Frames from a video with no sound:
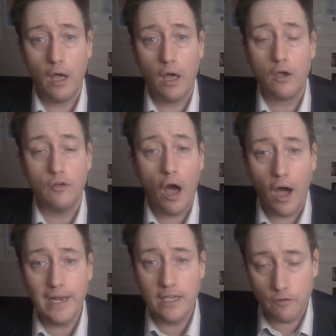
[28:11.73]
are
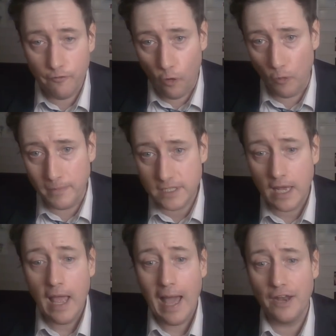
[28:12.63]
highly conformist
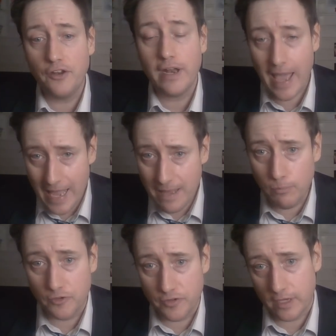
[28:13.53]
and
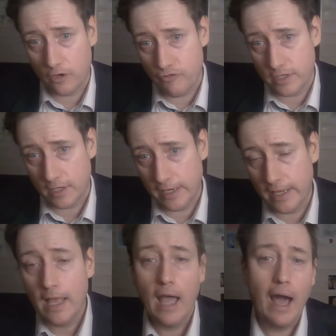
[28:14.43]
unable to think critically.